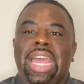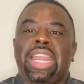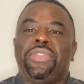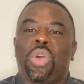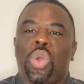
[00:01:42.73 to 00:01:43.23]
I
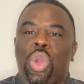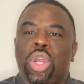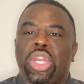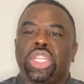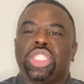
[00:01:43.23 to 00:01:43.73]
love
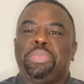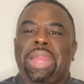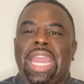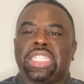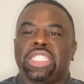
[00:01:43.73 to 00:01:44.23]
orange,
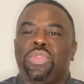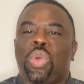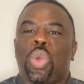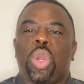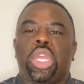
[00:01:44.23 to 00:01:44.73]
splashes of
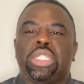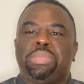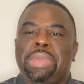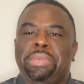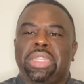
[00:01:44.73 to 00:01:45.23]
orange,
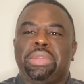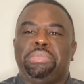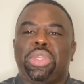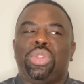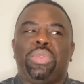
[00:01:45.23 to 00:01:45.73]
maybe some
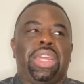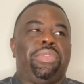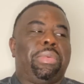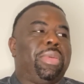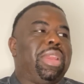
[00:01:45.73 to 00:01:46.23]
blue,
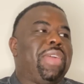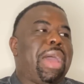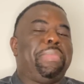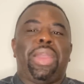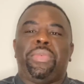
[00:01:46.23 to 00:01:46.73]
whatever, whatever.
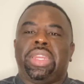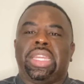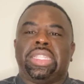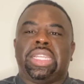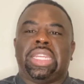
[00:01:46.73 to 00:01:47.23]
I'm not really
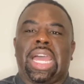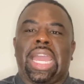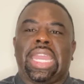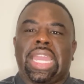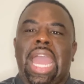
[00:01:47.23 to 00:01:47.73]
into
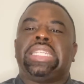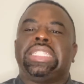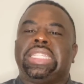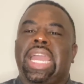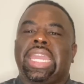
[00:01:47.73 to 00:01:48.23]
like, I
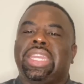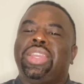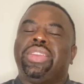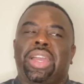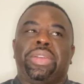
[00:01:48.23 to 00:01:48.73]
just like,
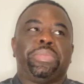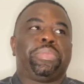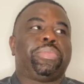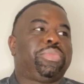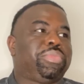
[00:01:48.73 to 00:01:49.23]
you know,
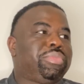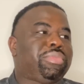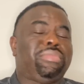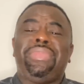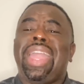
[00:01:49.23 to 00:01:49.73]

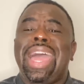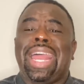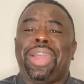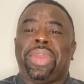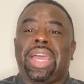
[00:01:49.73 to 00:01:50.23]
I
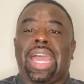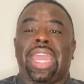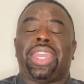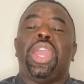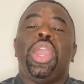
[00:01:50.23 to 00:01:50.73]
like what I
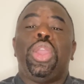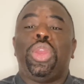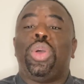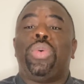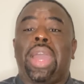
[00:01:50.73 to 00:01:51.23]
like. You
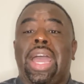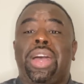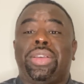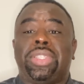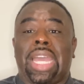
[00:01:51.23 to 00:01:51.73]
know who
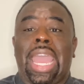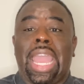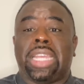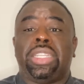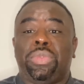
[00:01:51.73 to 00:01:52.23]
house I
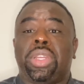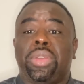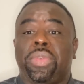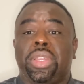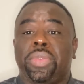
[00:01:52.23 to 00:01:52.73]
actually really,
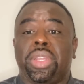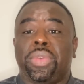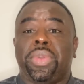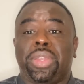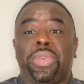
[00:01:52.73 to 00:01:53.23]
really, really,
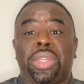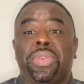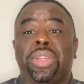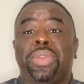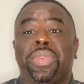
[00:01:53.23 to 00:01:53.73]
really, really,
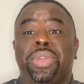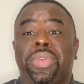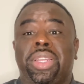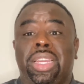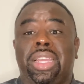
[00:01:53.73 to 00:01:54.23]
really, really,
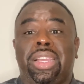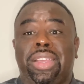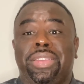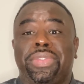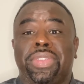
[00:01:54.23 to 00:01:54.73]
really
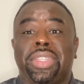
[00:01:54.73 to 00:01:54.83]
love?